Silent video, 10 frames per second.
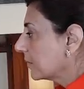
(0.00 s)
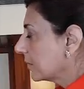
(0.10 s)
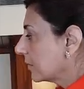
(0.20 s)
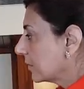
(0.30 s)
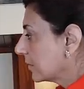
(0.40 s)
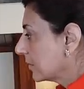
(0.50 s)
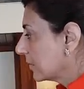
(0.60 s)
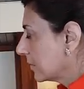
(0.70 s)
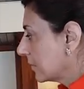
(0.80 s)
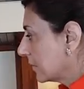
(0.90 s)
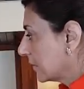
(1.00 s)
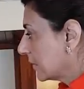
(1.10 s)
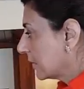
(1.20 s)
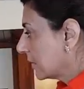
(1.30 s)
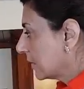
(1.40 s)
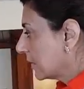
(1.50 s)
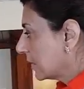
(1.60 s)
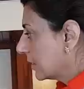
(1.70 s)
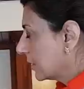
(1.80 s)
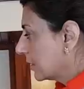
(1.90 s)

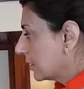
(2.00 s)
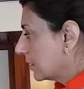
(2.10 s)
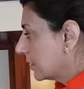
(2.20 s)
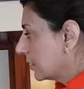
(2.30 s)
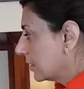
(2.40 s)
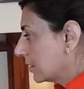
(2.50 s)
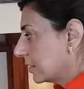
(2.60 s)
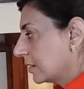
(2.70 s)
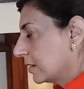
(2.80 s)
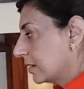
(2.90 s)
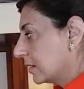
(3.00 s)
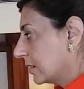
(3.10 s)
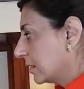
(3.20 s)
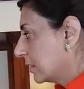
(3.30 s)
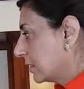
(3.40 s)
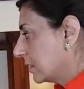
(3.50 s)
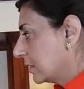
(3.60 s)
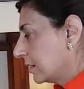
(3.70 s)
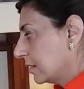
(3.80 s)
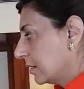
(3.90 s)

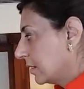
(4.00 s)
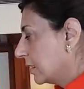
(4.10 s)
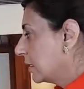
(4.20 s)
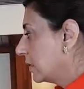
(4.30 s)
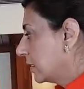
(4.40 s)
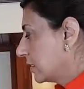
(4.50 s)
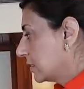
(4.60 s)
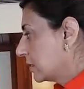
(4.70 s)
The person shown says nothing.